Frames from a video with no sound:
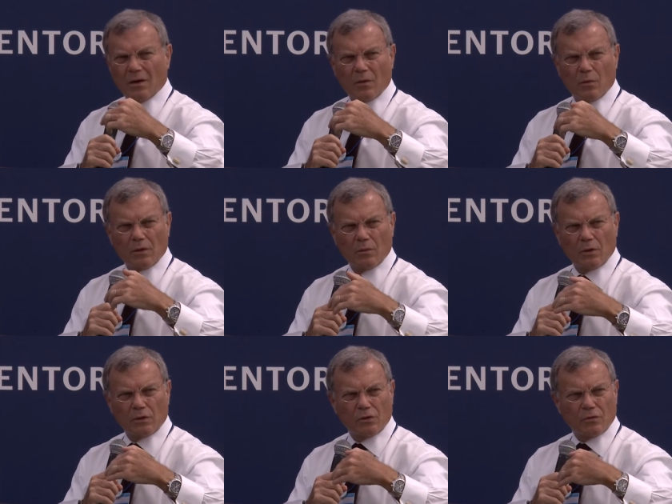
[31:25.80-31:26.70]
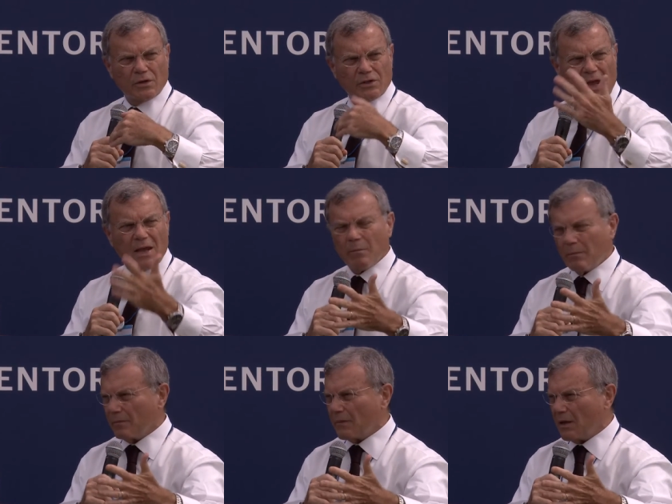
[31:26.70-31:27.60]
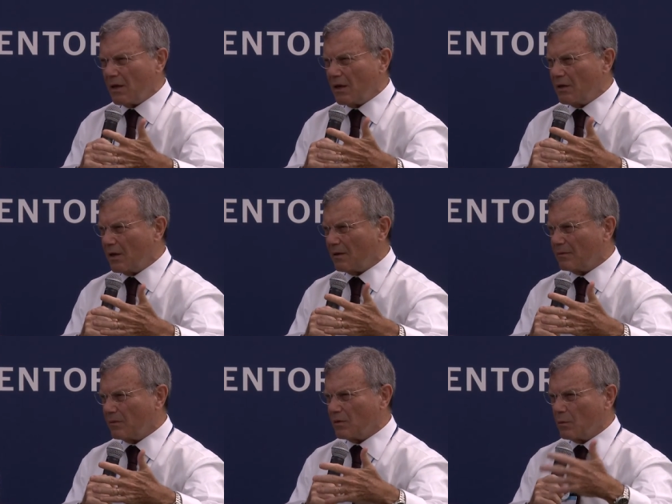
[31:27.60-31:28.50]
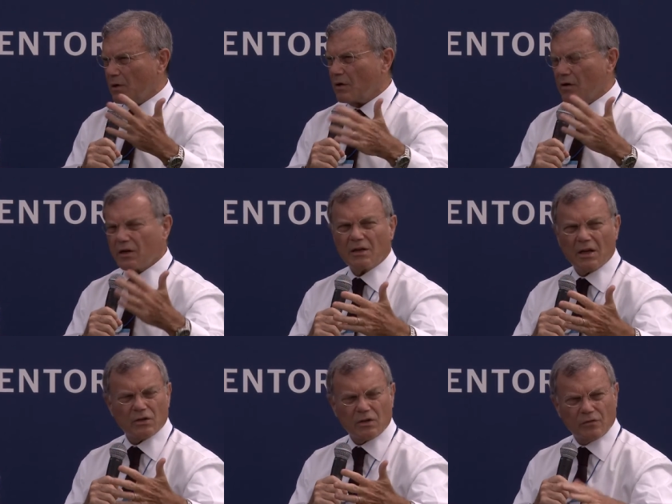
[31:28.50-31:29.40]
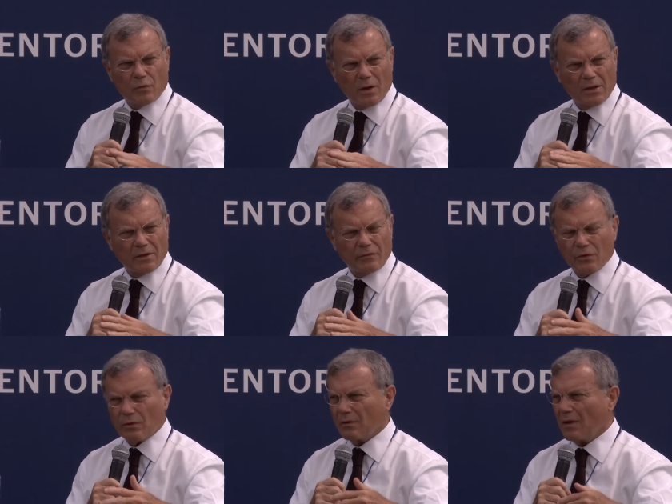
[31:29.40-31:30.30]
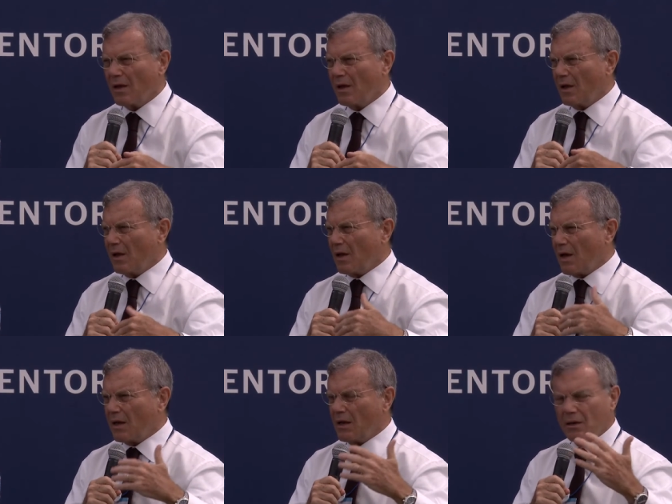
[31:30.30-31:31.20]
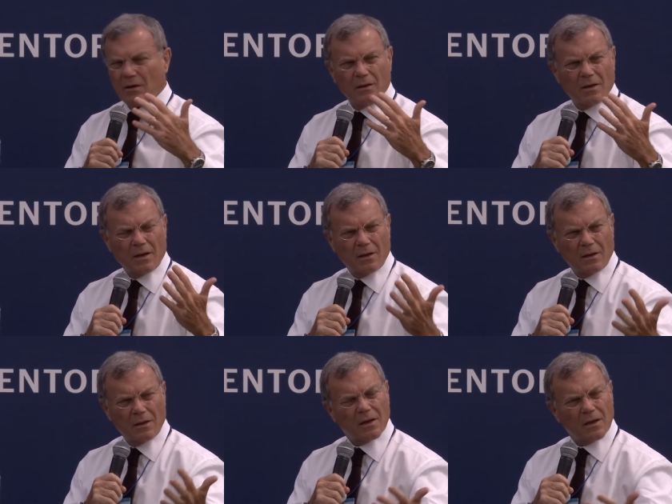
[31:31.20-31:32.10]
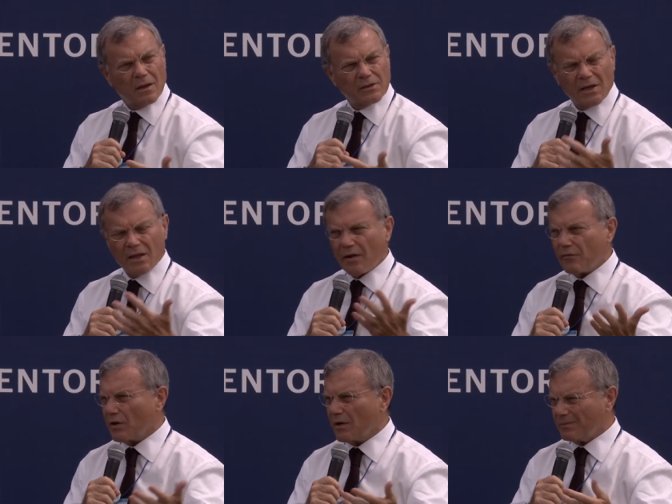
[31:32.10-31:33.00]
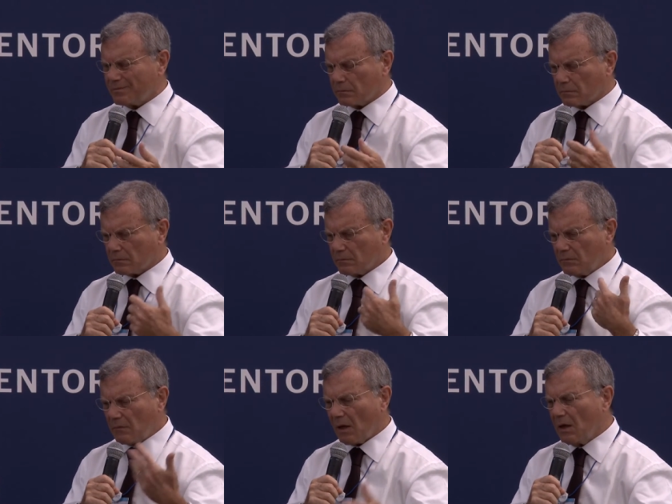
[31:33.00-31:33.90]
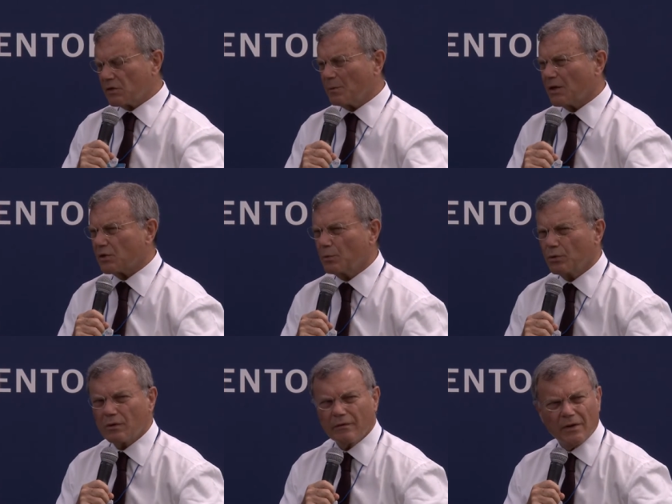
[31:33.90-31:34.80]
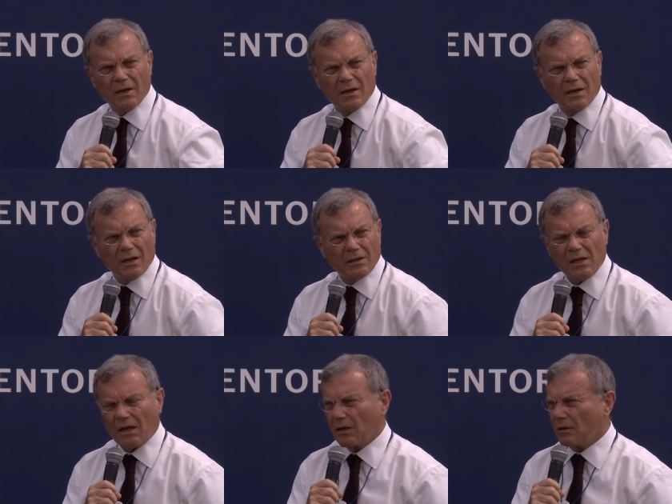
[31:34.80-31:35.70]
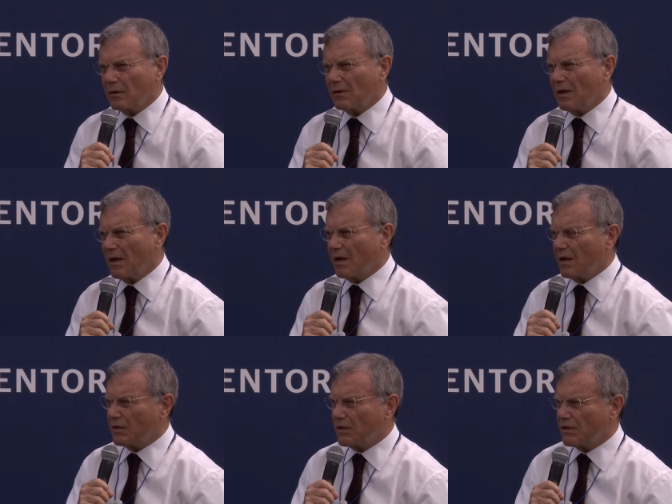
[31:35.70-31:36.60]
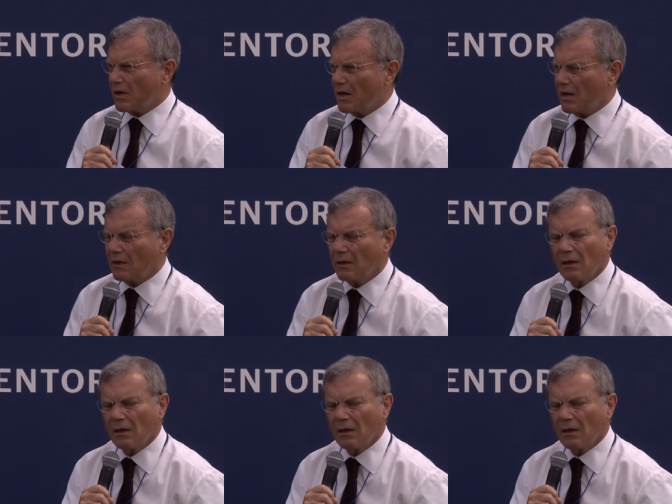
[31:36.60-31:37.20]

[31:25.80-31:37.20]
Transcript: We'll do the same in India, where accreditation is quite difficult. And in South Africa, it's much more of a technical design,